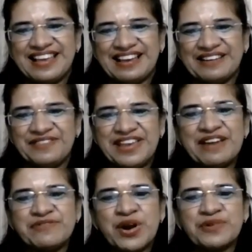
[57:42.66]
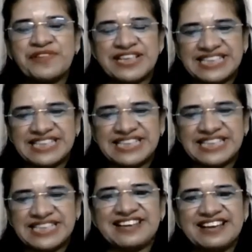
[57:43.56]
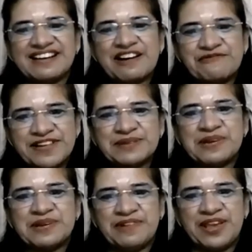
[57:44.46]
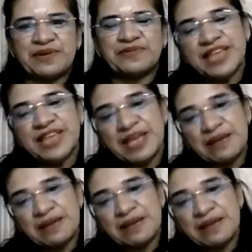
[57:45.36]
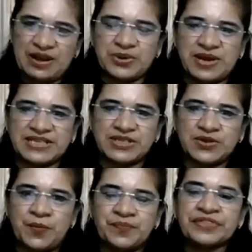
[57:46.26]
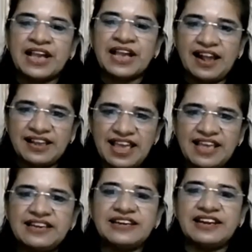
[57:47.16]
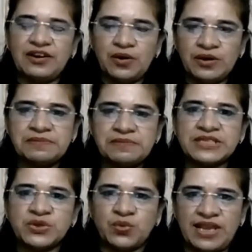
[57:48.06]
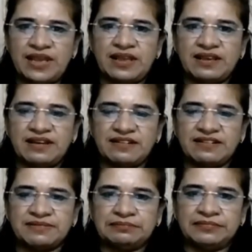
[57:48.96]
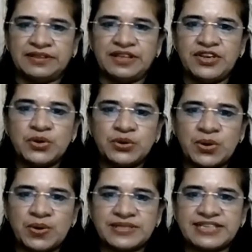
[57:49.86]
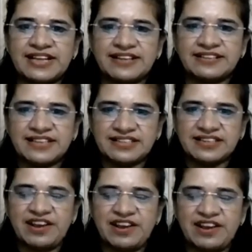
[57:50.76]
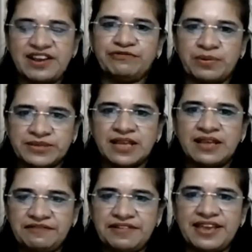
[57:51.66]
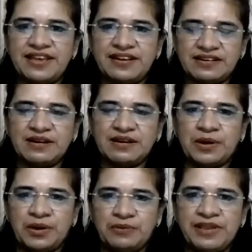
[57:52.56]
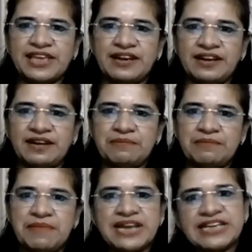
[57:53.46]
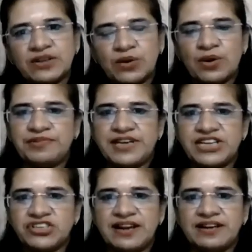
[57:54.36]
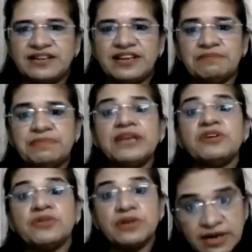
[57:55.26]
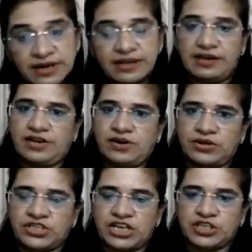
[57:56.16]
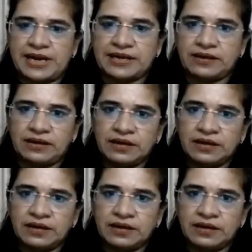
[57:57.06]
we have not facilitated a comfortable way of them reaching out to us. So again, in an anonymous way, um, the U D Os and such kind of platforms where uh, we can maintain the confidentiality and be really, really non-judgmental.